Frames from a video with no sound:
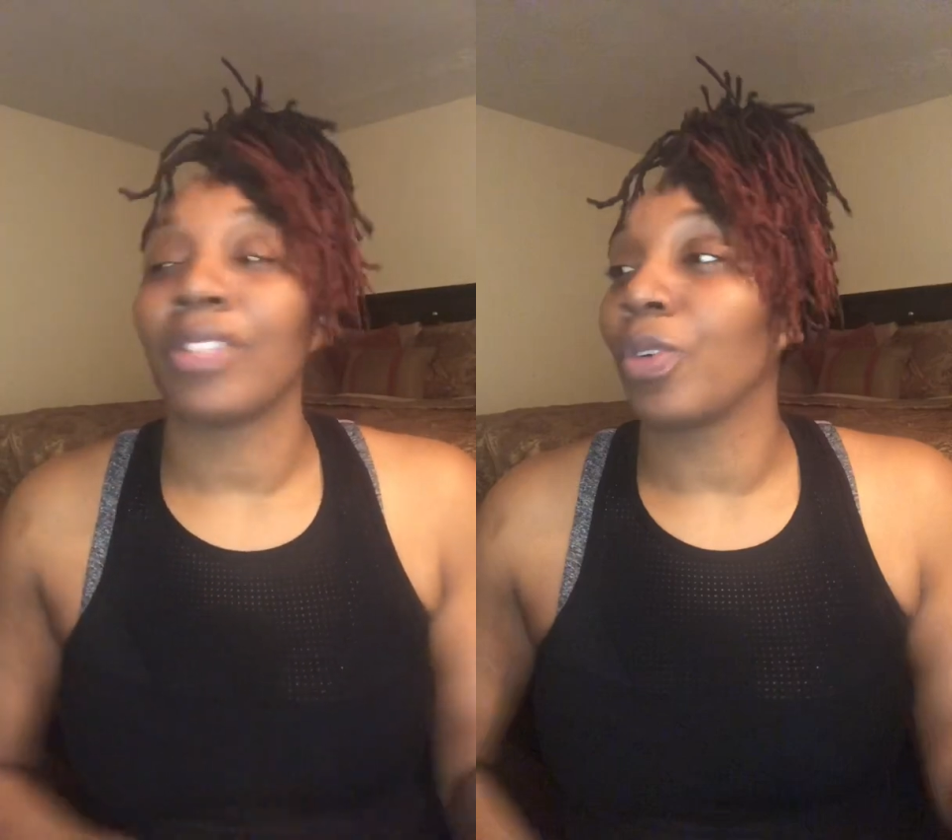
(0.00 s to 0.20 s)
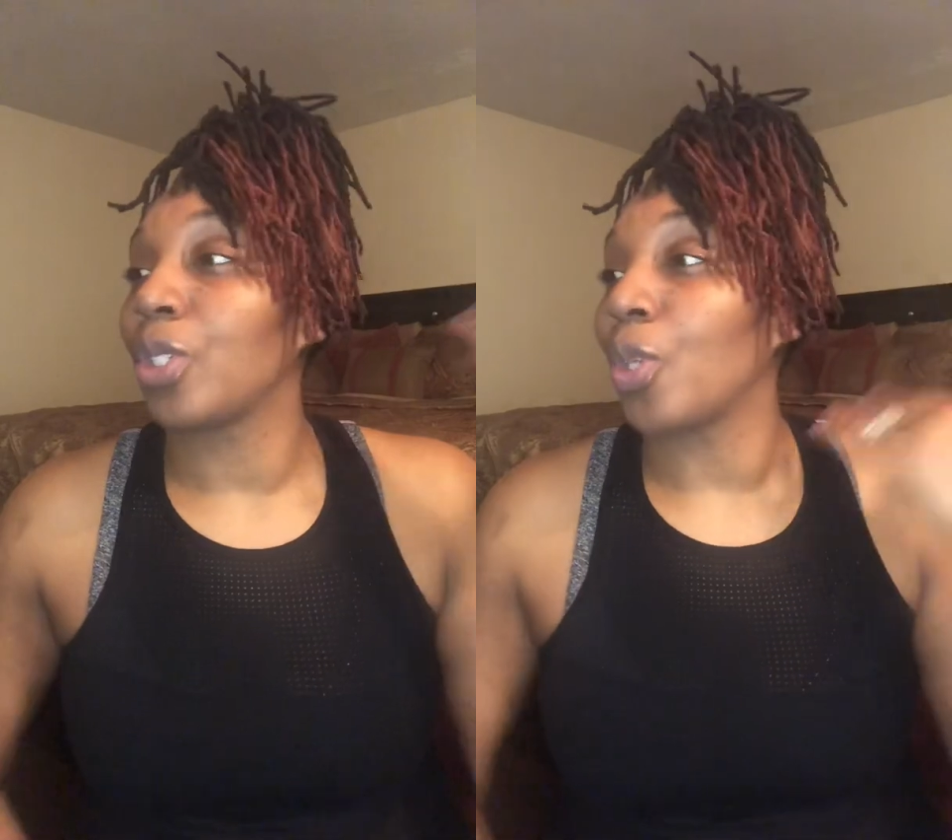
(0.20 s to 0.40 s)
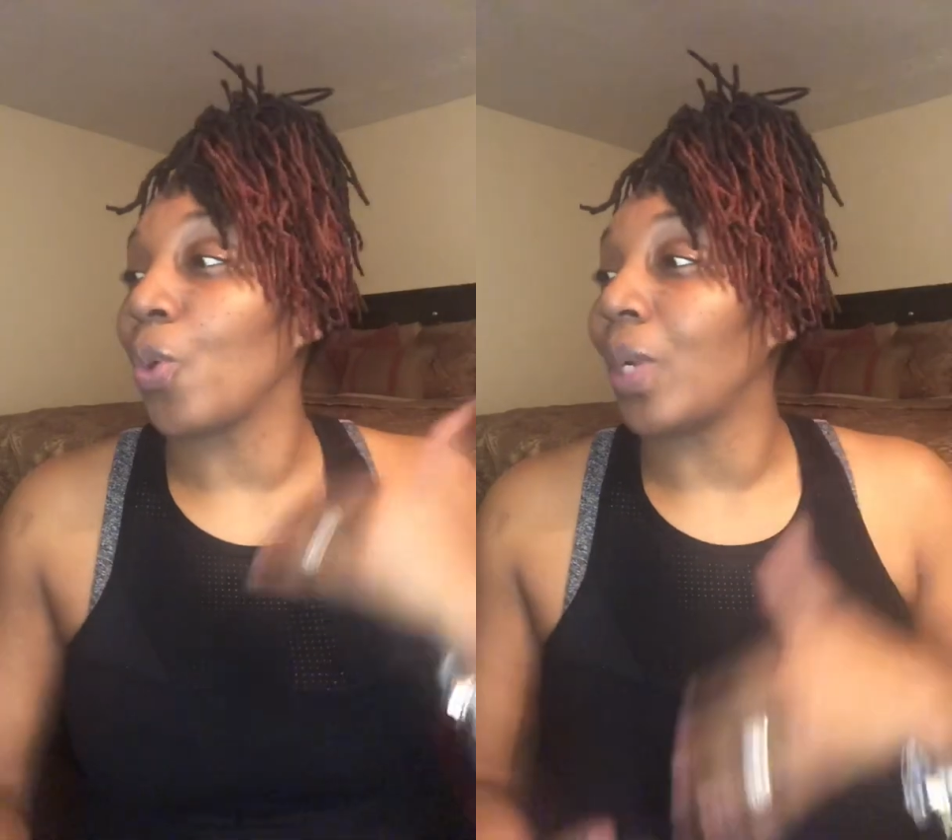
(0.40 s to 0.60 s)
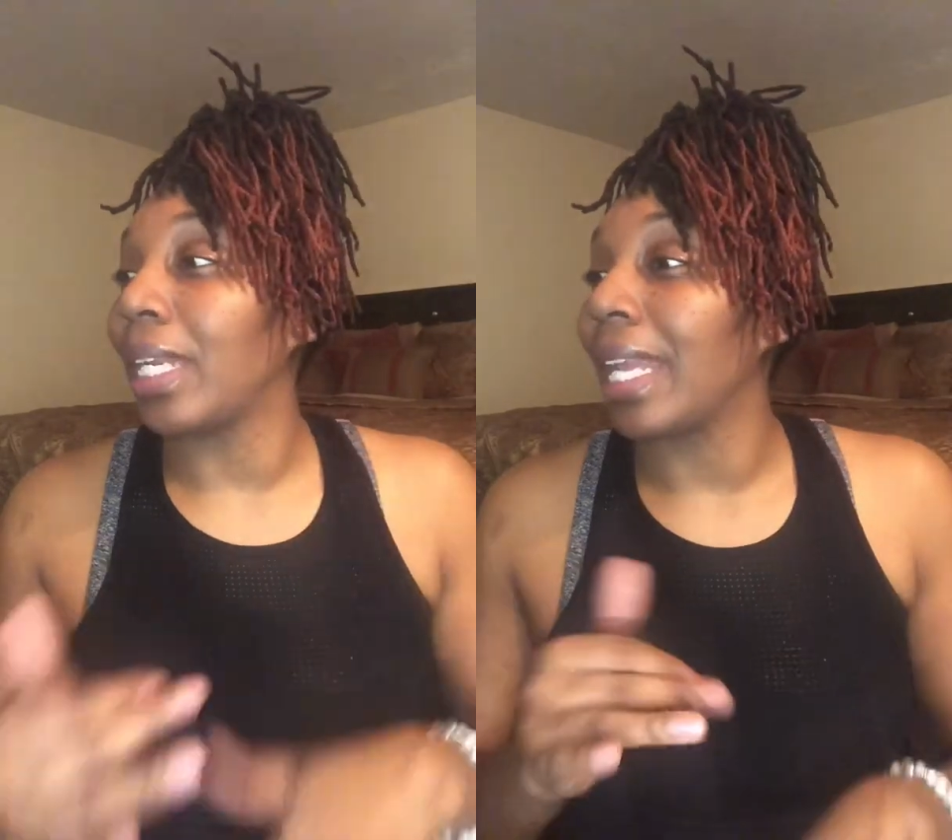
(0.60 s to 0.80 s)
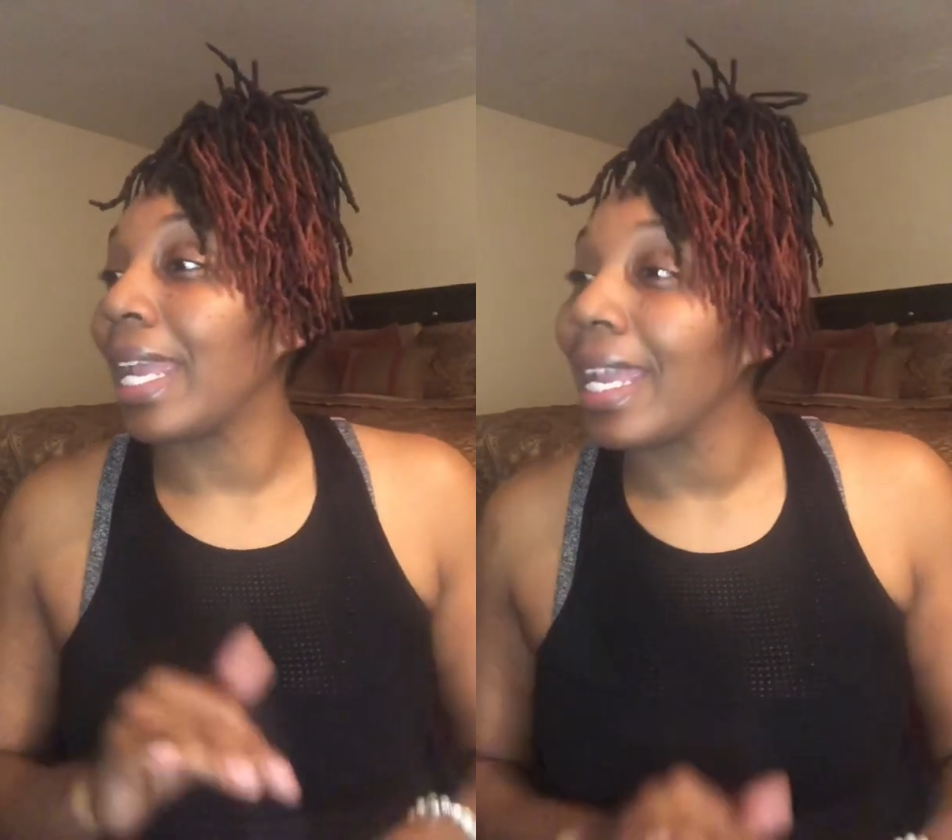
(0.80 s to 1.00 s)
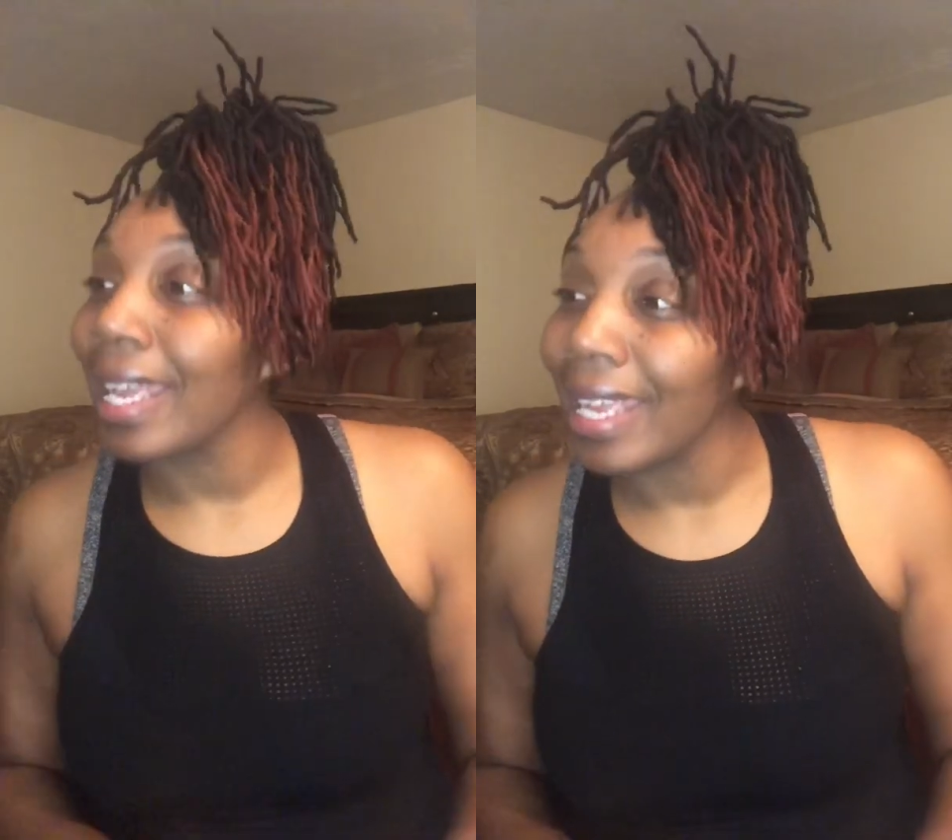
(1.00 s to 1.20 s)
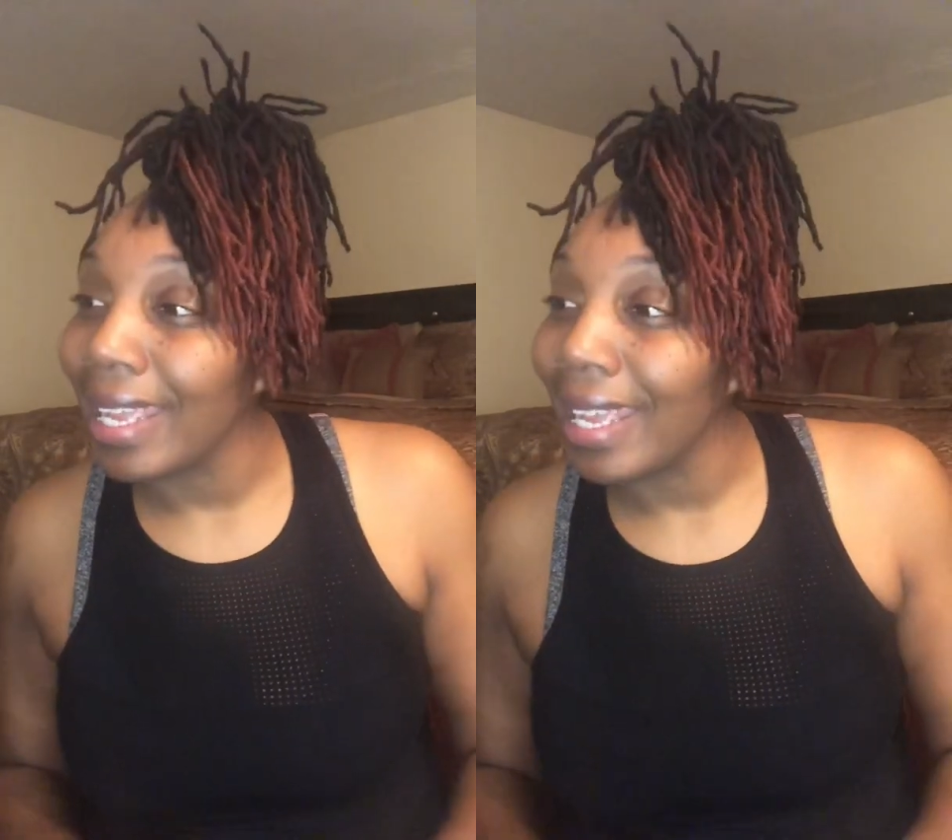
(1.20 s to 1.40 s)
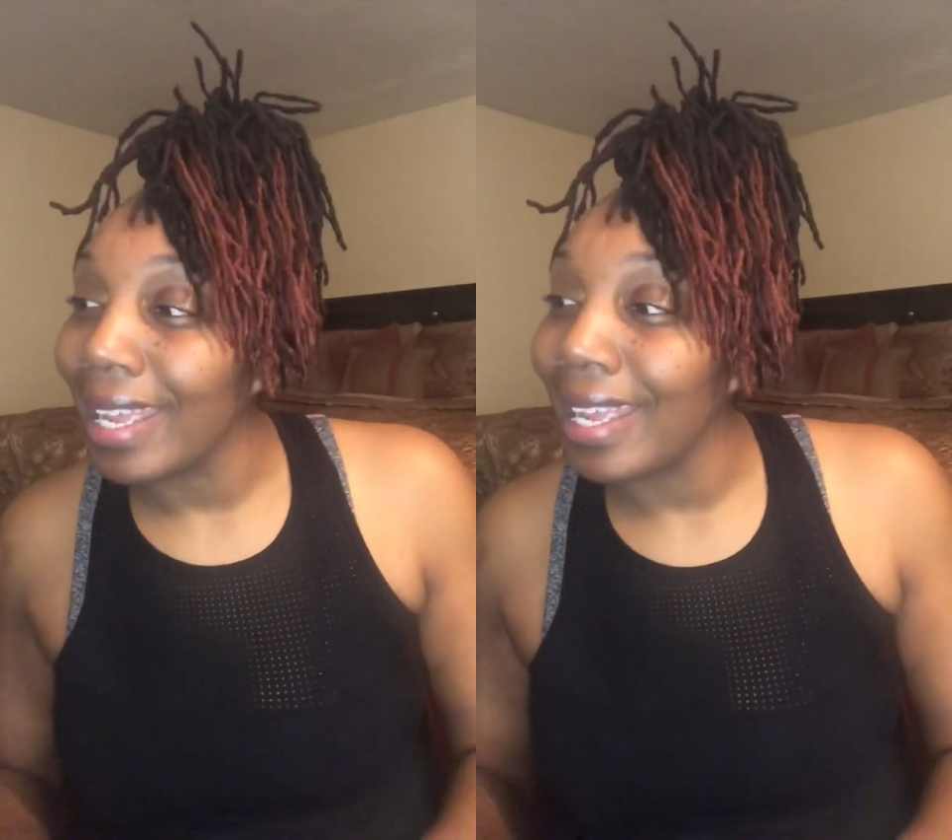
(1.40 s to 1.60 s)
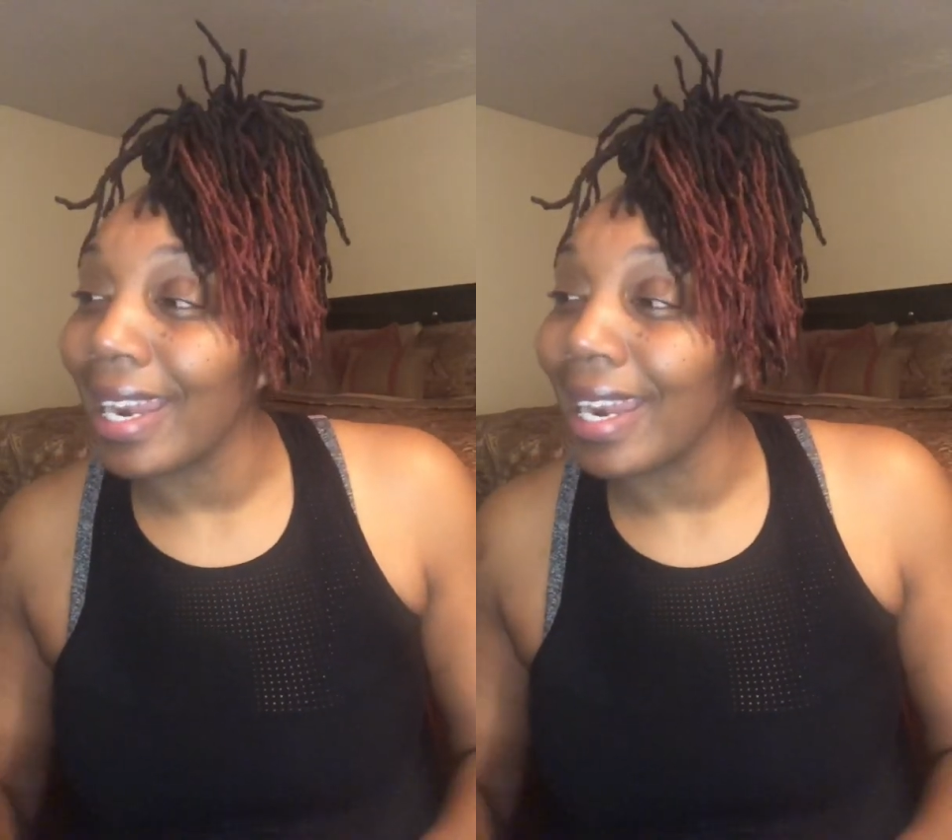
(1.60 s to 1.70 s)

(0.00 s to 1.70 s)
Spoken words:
for tuning in.